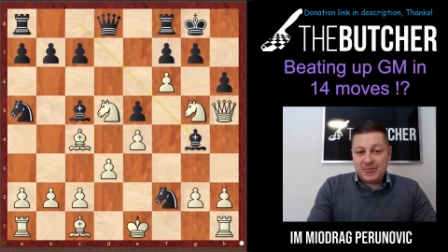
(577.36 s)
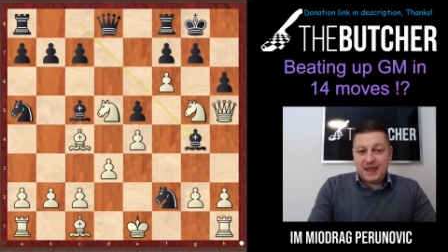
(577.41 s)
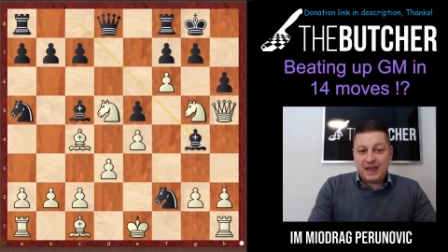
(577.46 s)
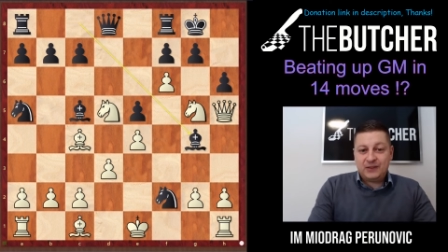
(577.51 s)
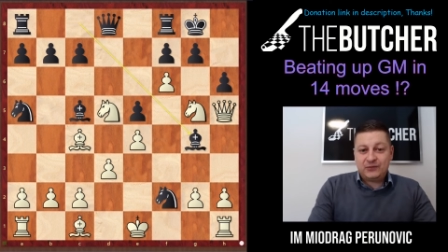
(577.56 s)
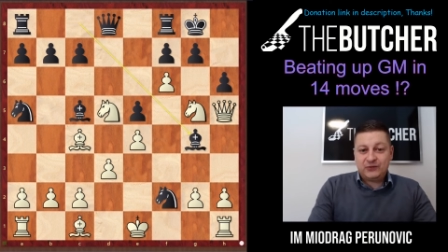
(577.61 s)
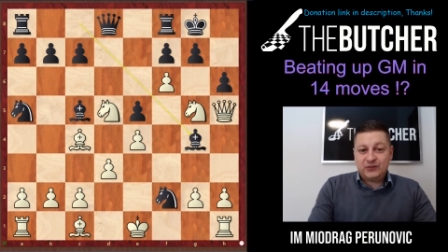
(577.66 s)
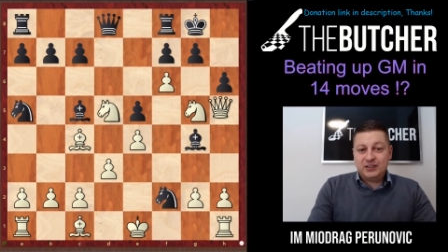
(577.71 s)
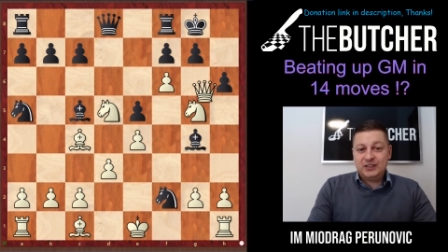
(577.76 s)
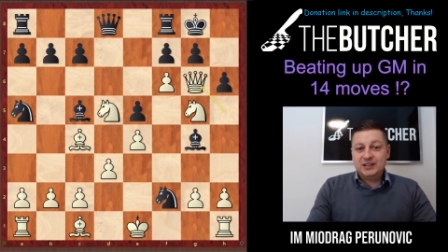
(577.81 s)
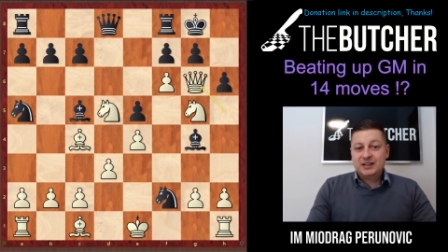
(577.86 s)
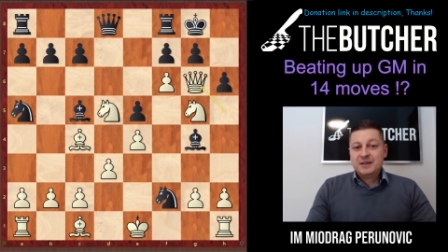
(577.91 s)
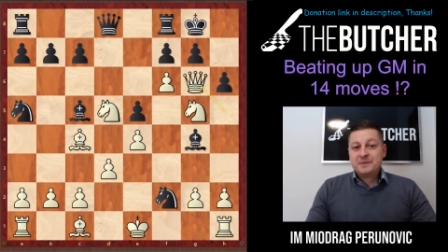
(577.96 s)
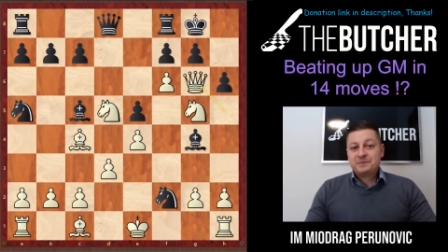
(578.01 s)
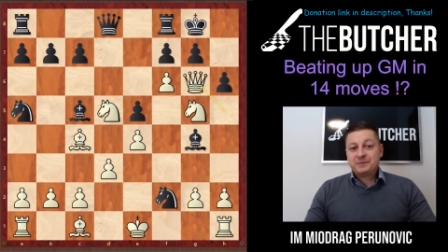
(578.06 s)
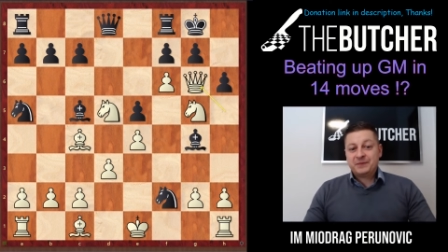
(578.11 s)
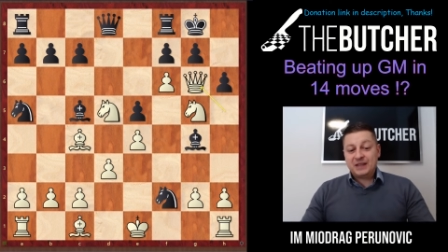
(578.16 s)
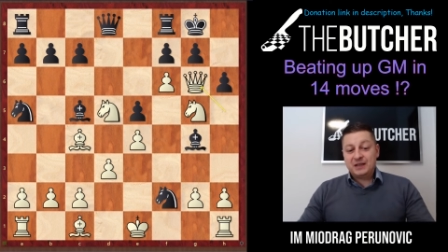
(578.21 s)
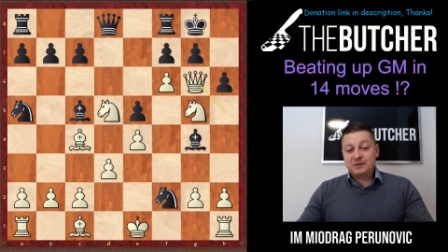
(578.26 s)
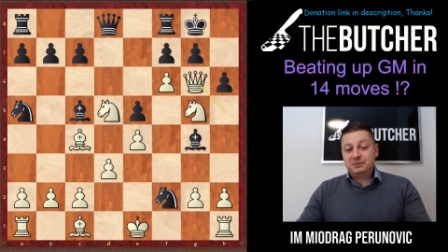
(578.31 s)
After
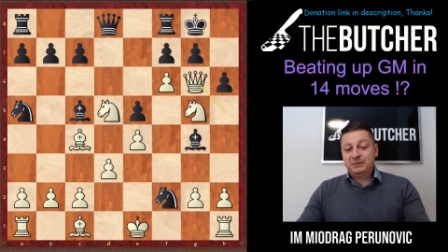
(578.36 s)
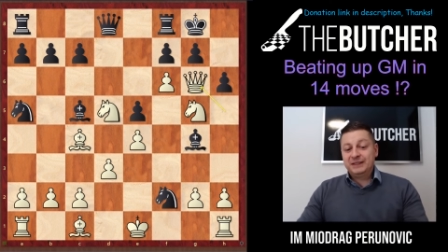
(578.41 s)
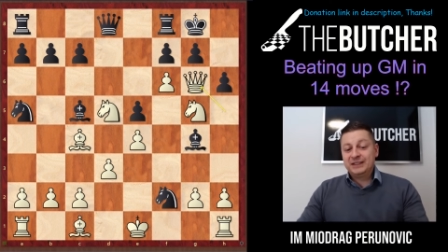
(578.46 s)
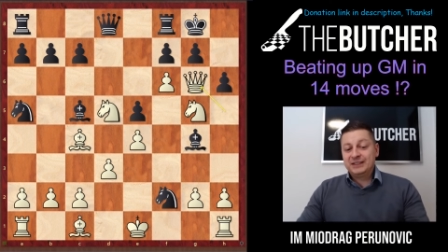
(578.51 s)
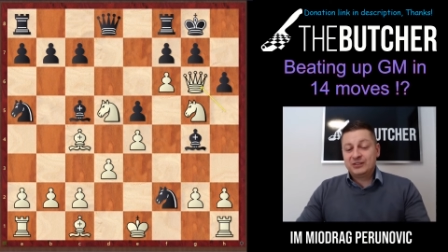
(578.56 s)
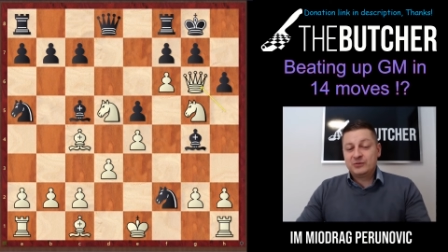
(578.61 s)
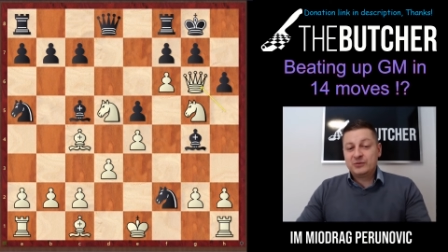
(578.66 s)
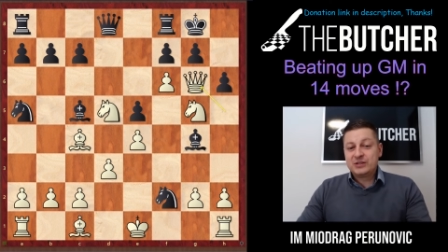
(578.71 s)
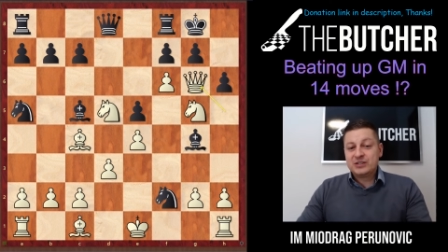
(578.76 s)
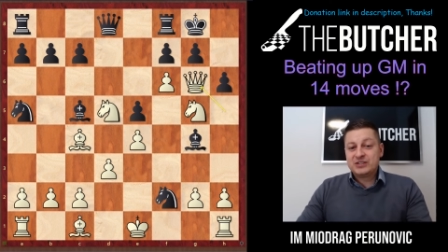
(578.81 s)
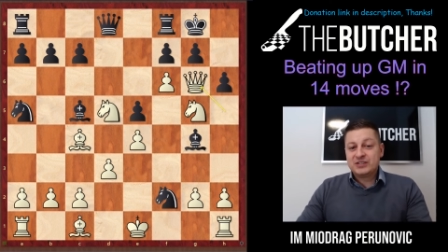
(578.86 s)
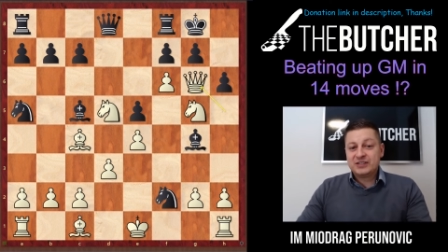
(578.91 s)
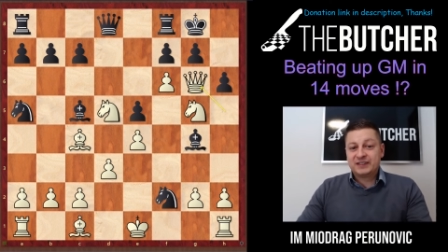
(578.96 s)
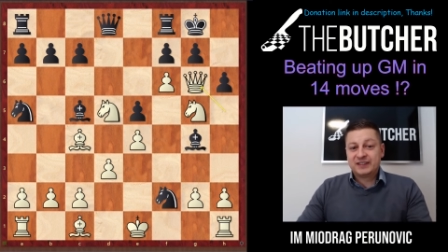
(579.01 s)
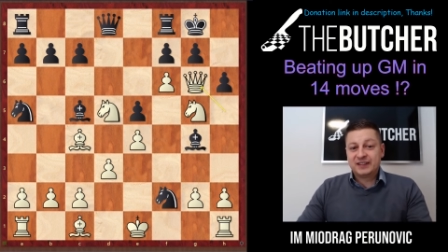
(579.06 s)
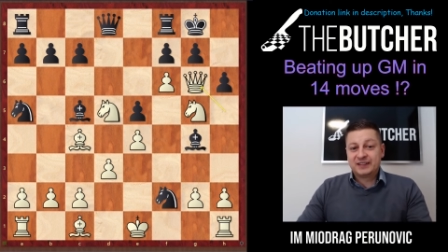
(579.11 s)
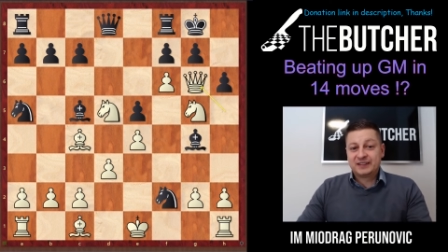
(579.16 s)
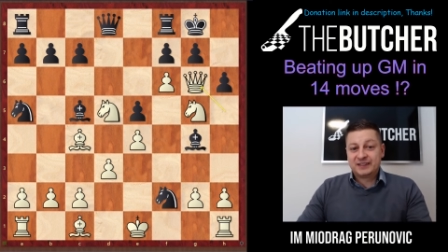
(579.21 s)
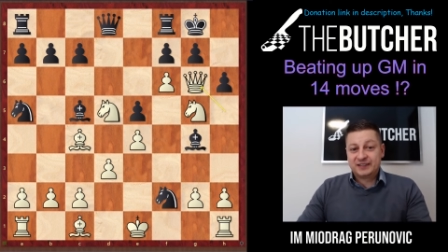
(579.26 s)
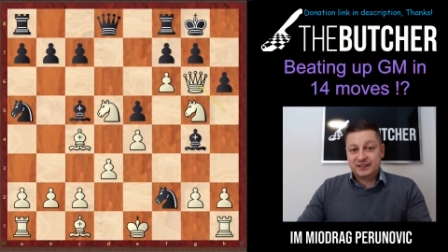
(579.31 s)
I played queen
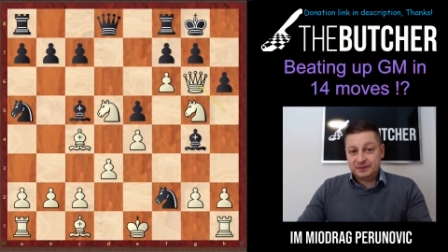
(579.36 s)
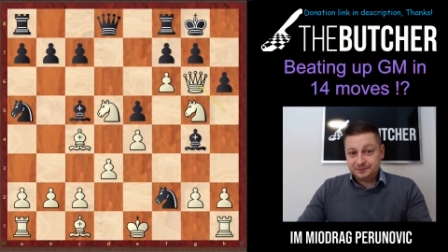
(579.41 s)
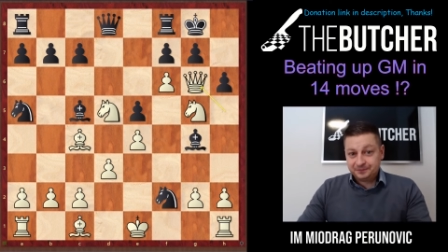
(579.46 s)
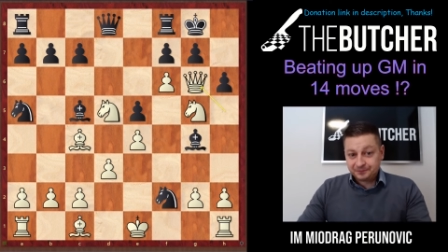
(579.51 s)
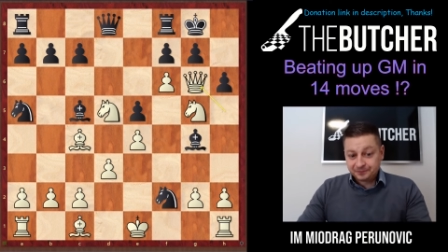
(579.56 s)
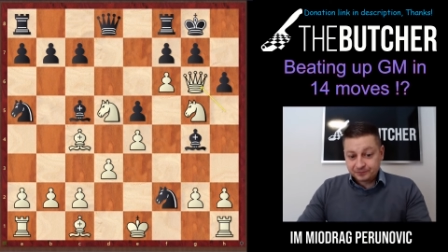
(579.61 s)
g6,